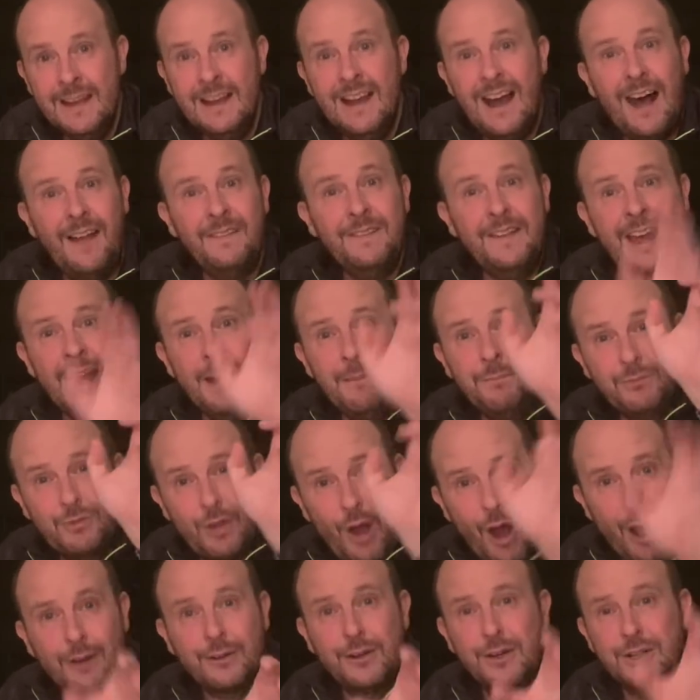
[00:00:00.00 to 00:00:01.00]
And them
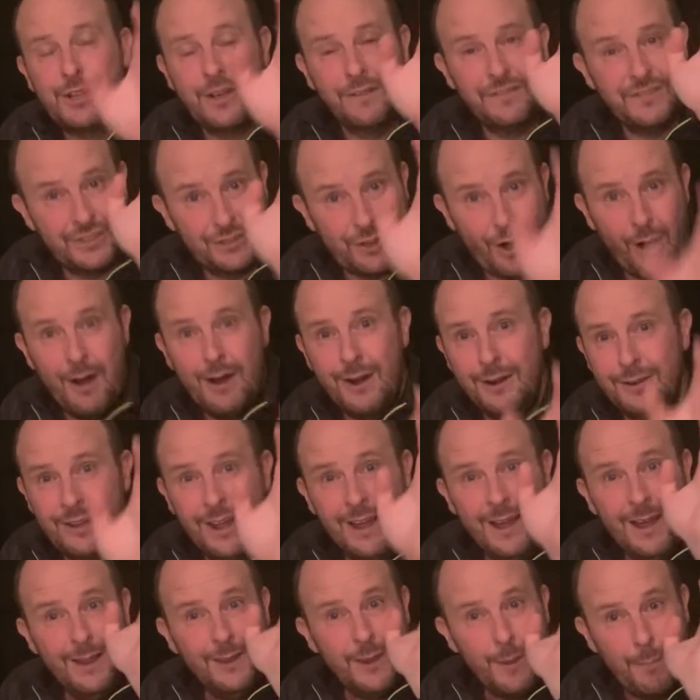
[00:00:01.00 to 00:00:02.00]
doctors have started
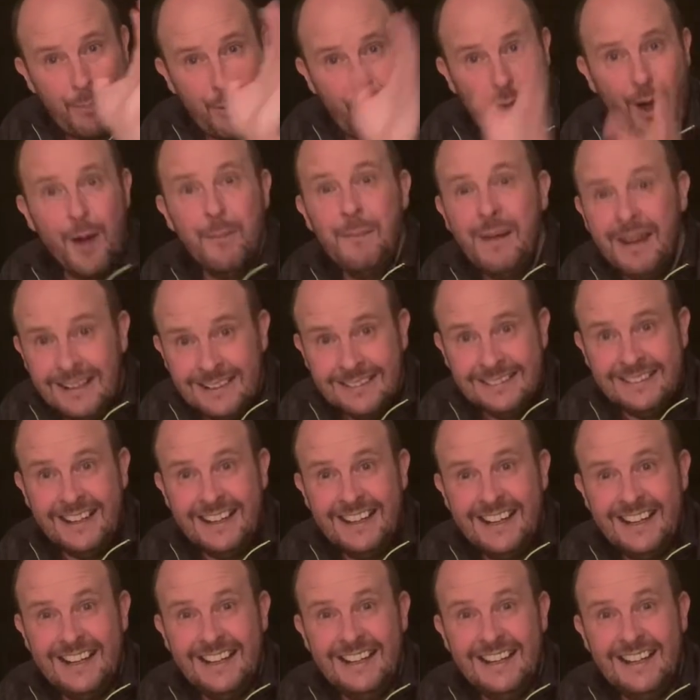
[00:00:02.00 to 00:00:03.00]
the prayer meeting
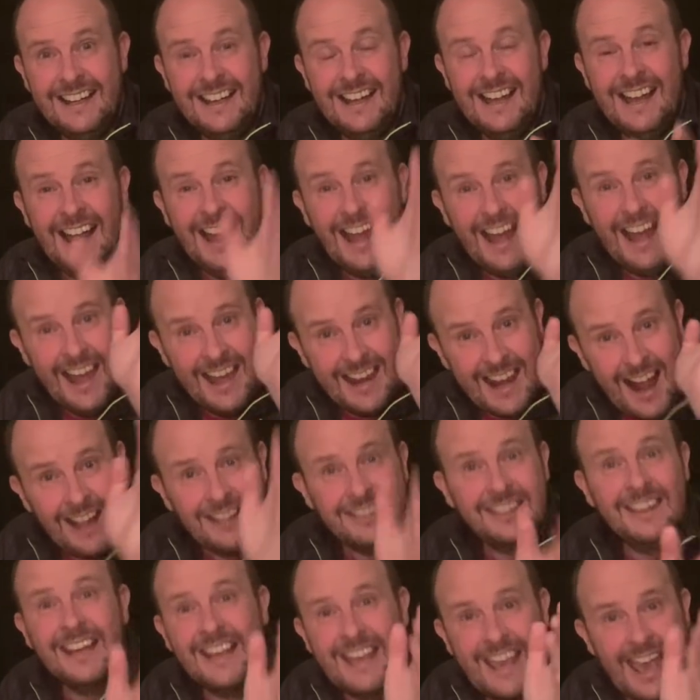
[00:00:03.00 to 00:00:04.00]
in
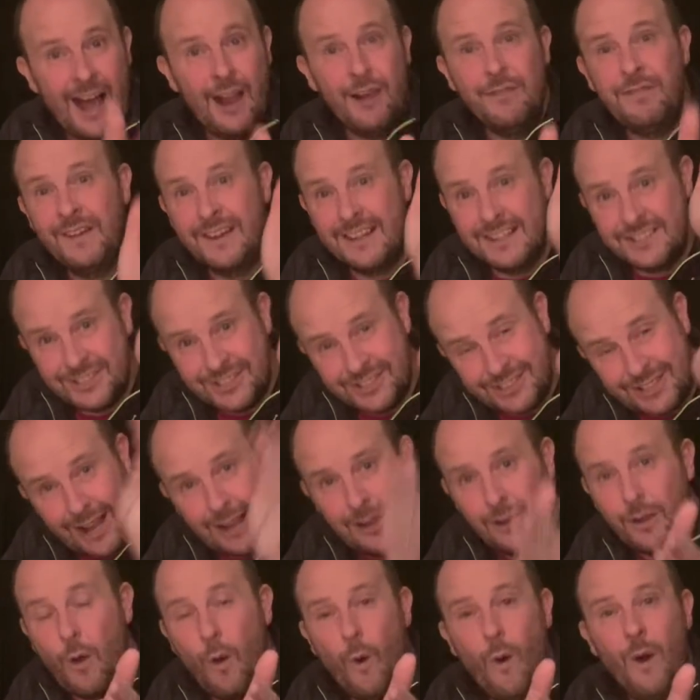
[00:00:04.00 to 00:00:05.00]
Altnagelvin and it's still
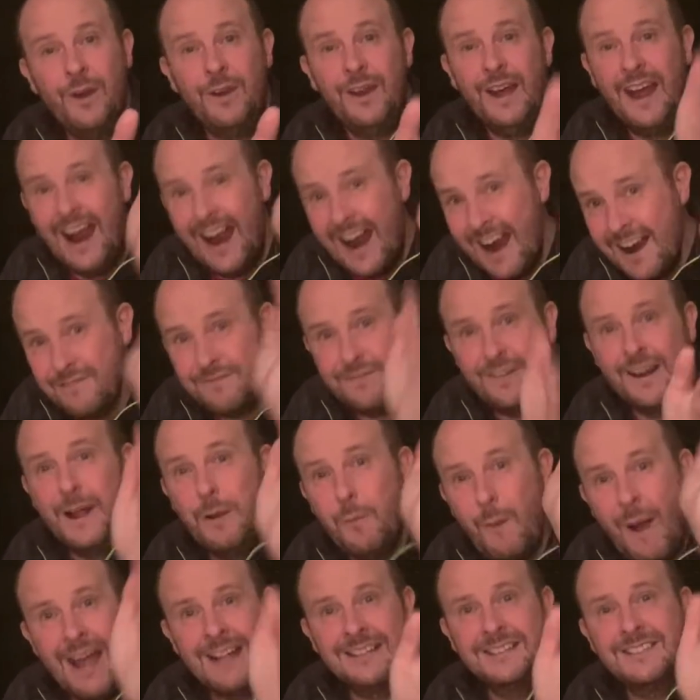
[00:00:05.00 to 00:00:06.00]
going every
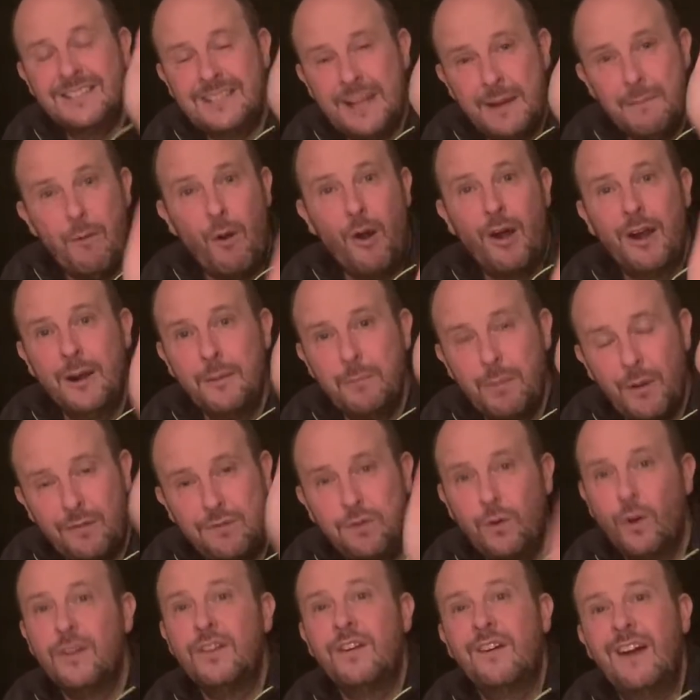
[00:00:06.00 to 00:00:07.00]
Wednesday morning
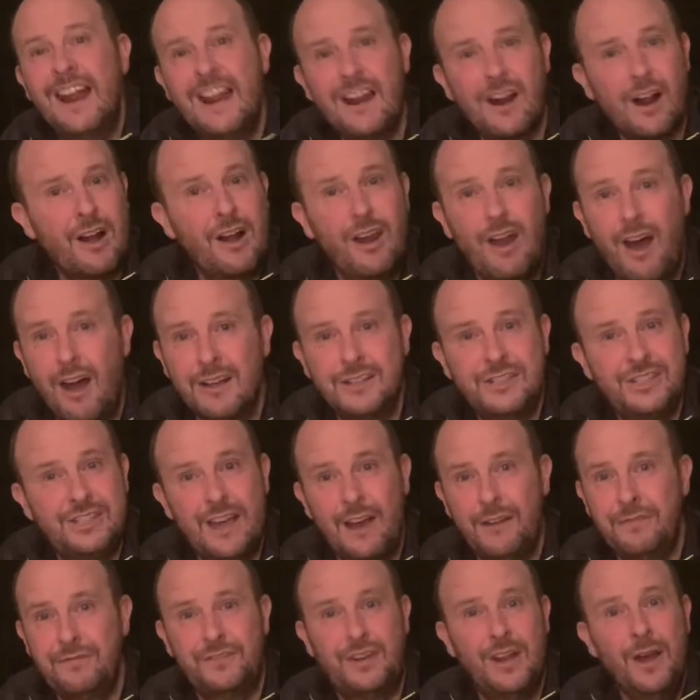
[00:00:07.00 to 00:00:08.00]
before their 8 o'clock
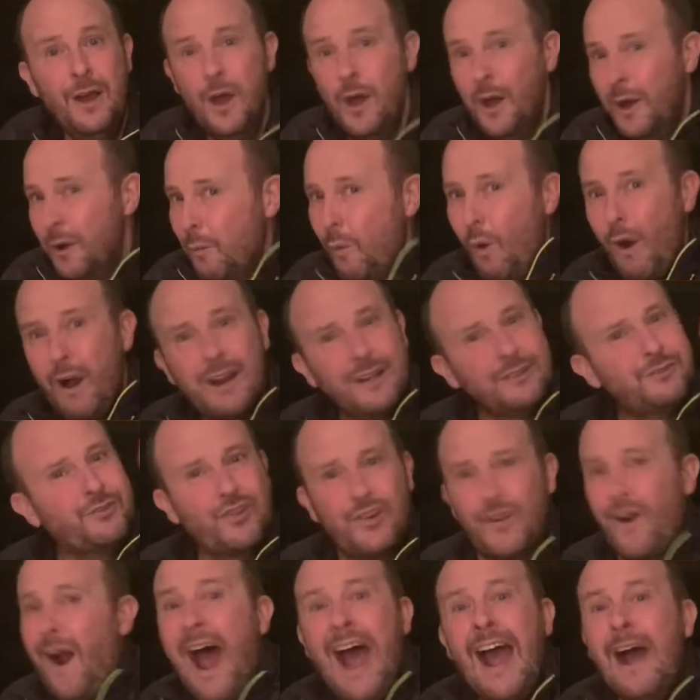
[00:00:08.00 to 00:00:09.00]
shift. What a
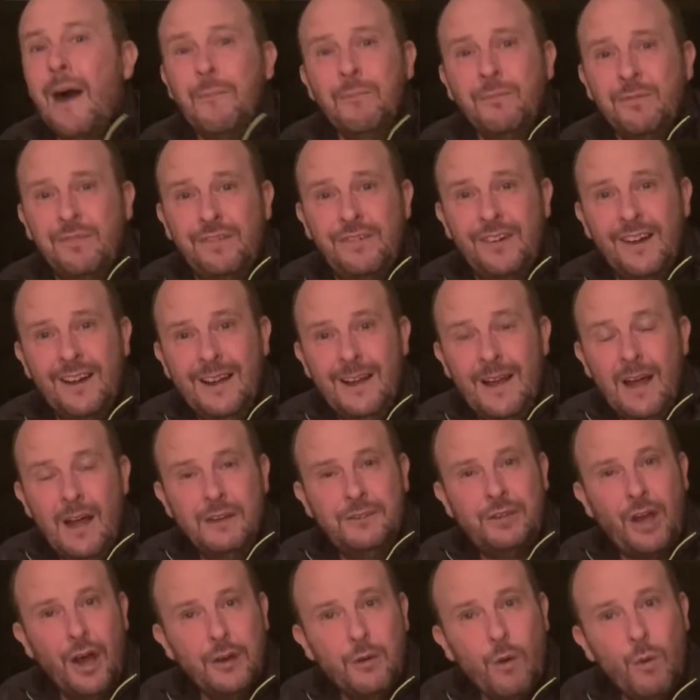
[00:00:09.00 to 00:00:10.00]
triumph
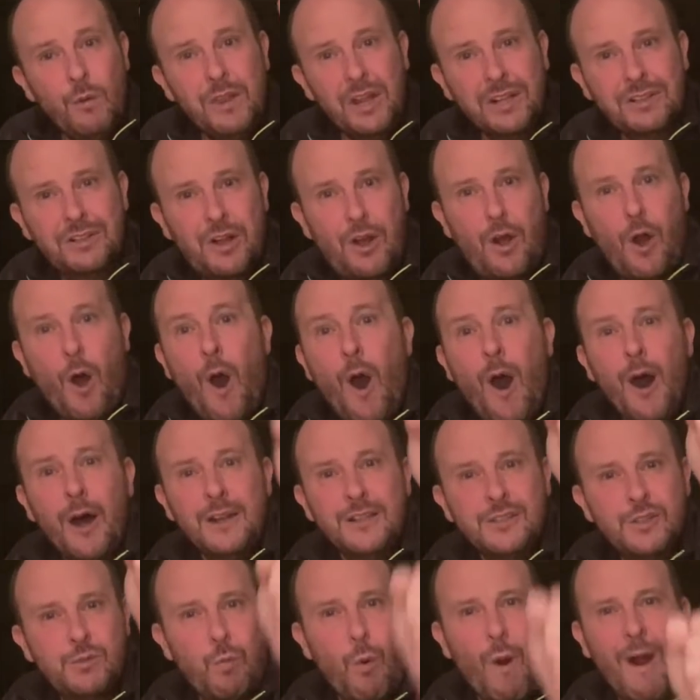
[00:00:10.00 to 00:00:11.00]
to know that God
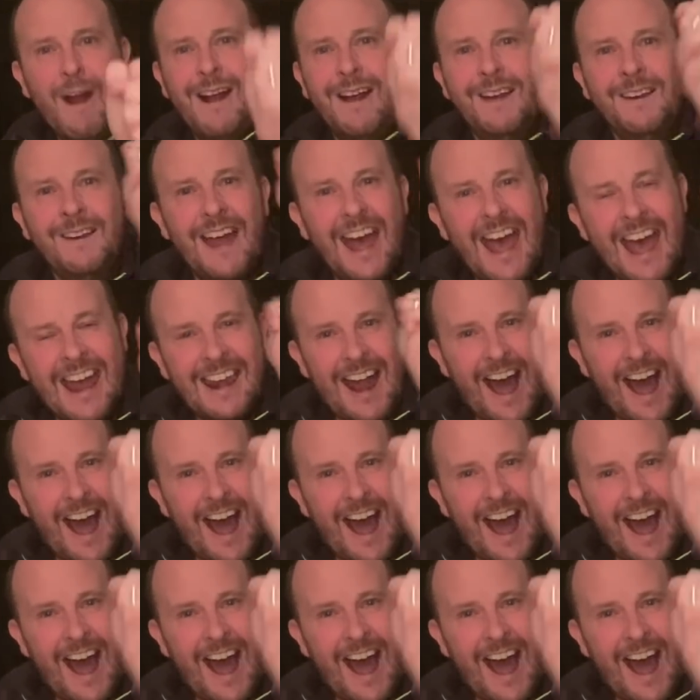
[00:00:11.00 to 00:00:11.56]
is working in